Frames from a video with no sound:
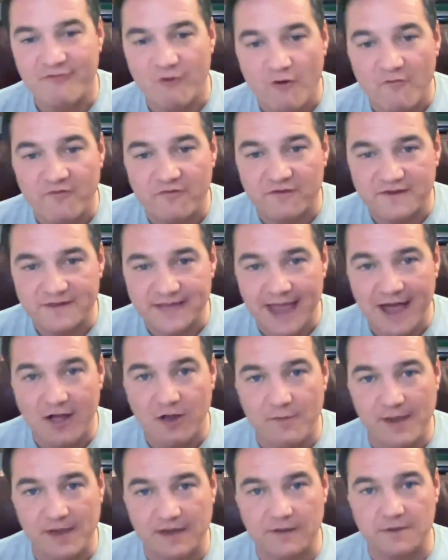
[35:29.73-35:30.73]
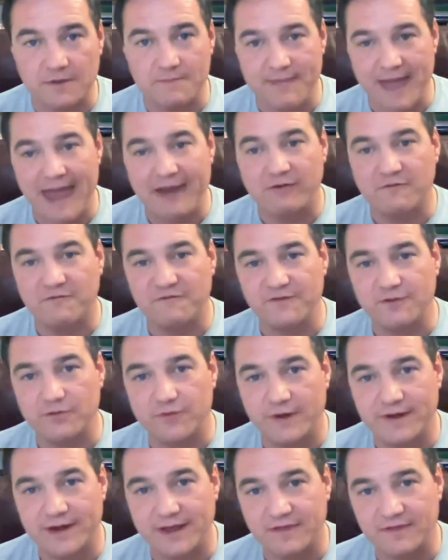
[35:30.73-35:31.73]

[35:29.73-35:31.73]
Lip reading: over the Taliban on the battlefield right now.